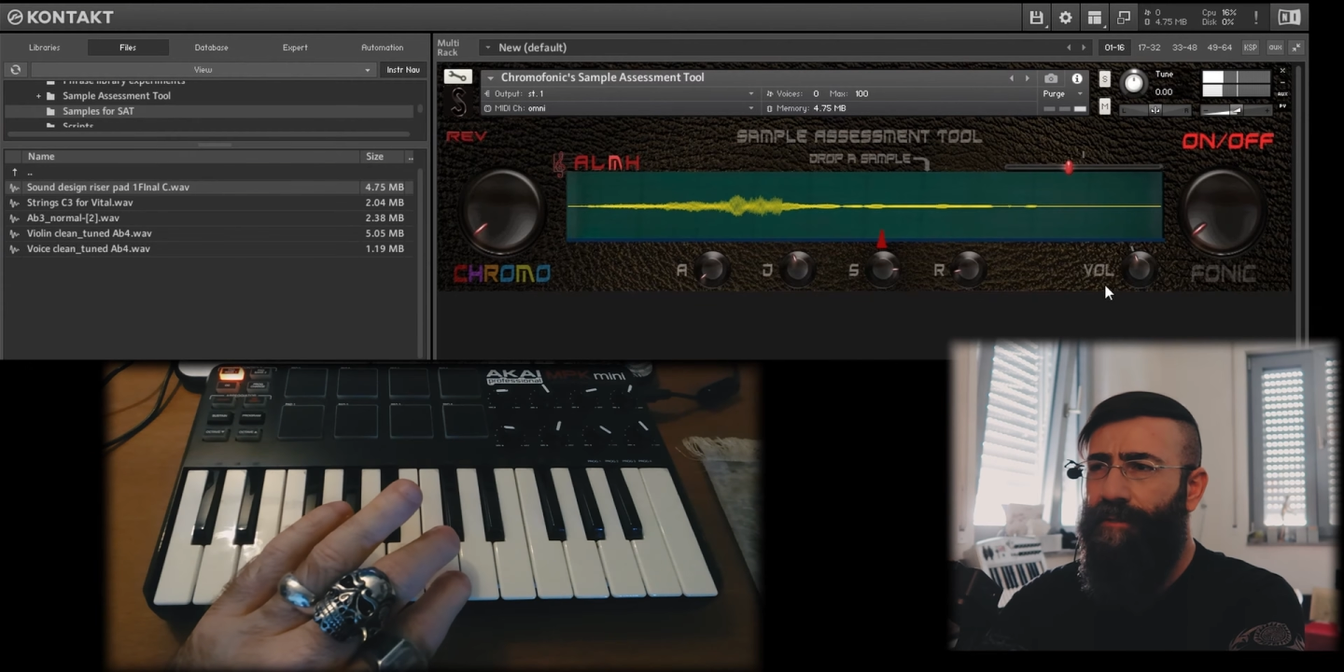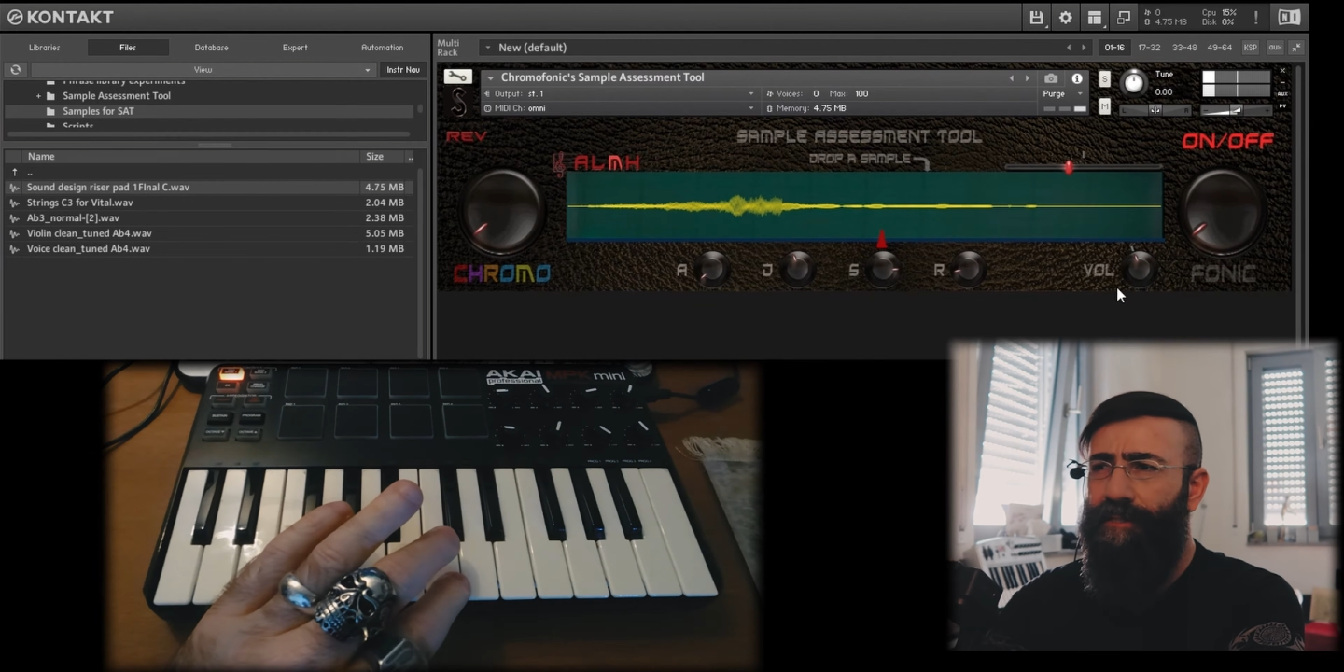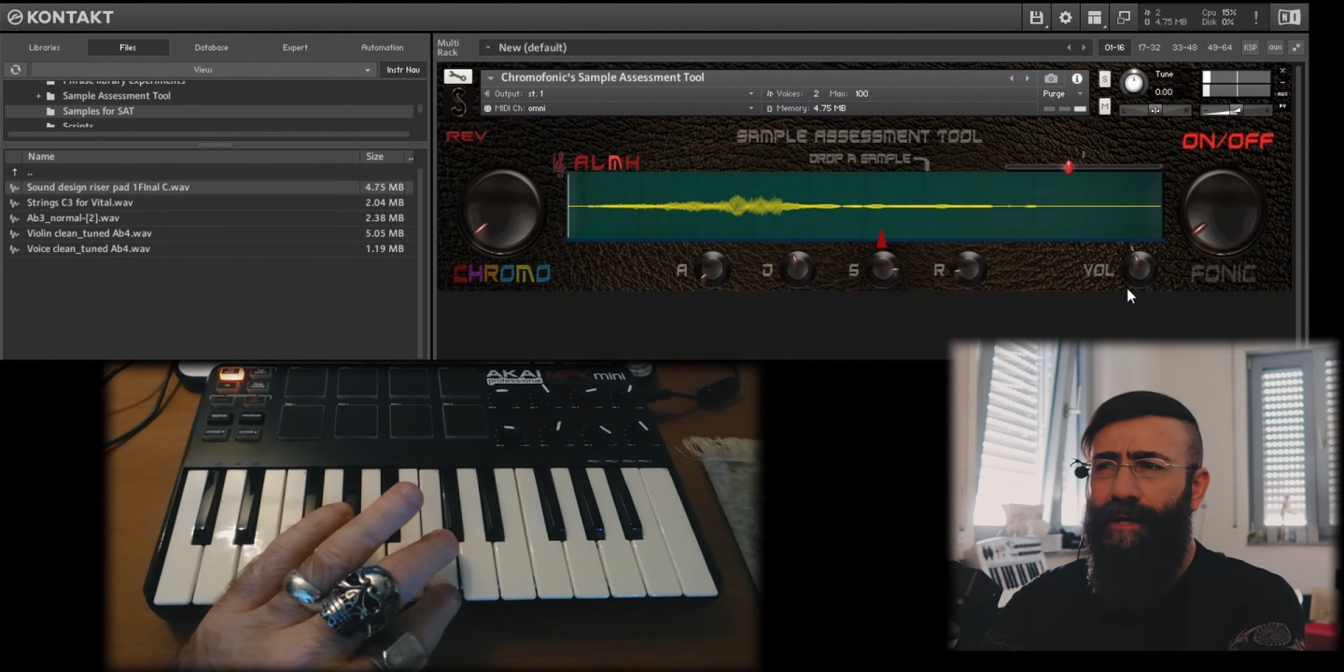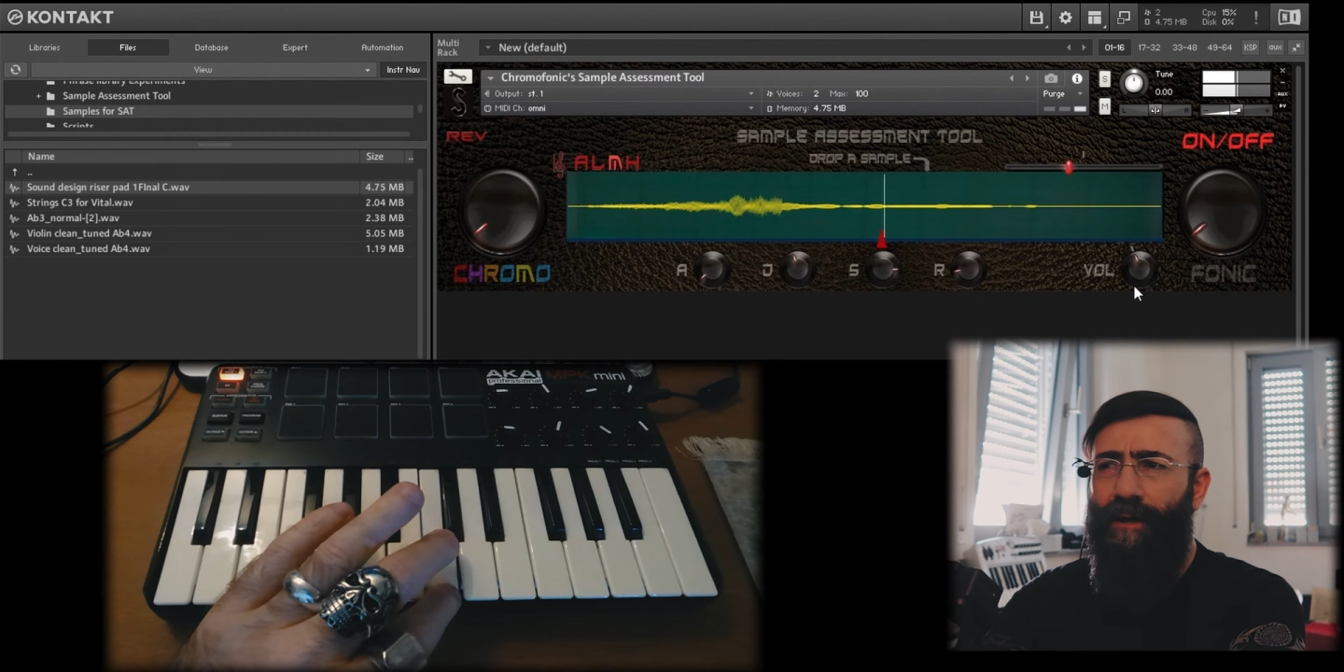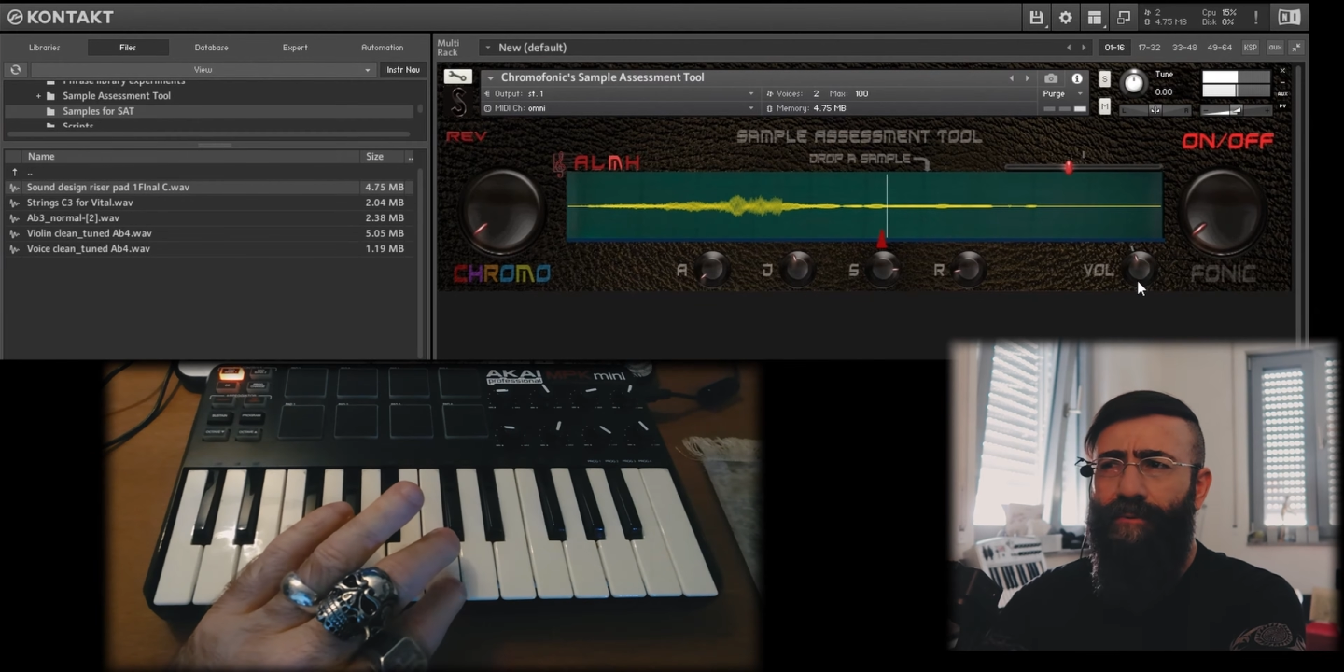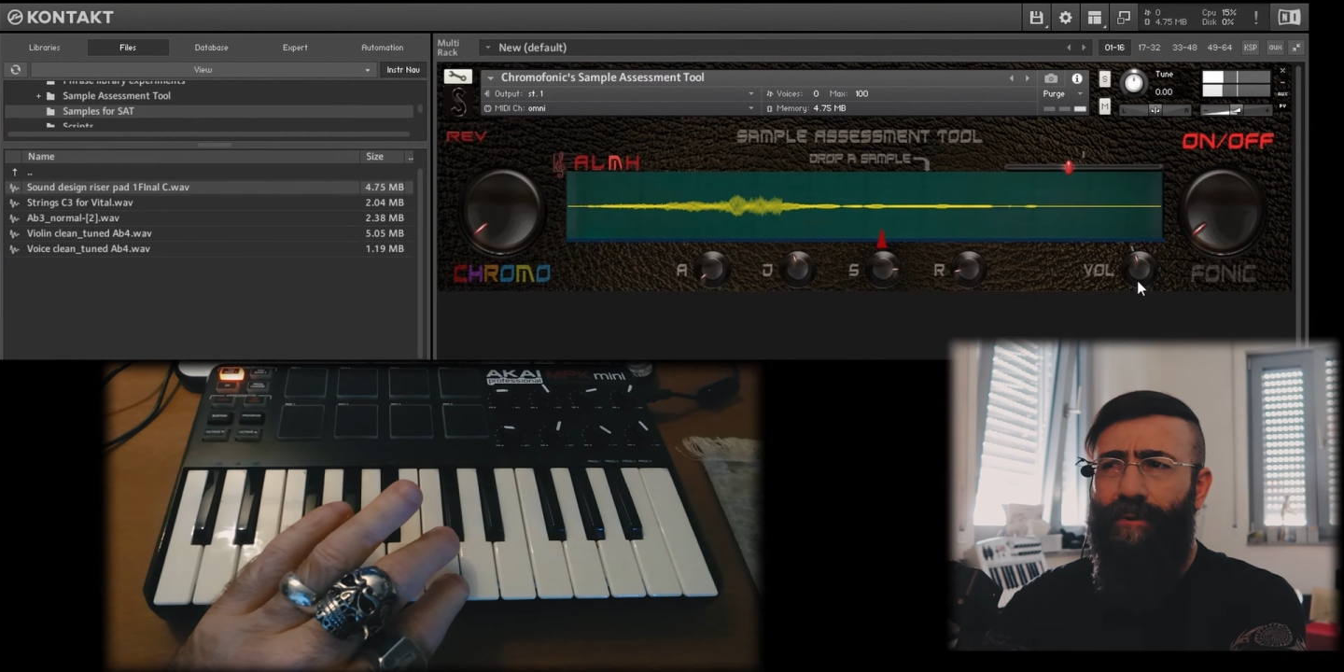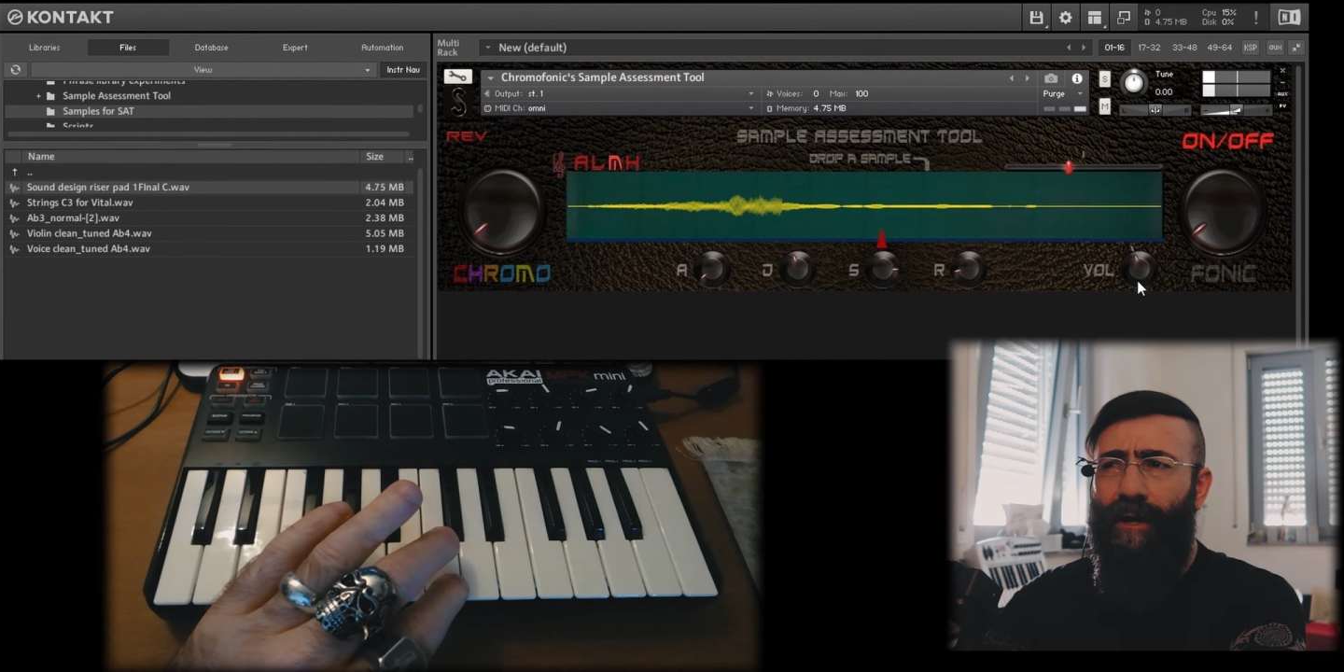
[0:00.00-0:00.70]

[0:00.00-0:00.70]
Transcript: but now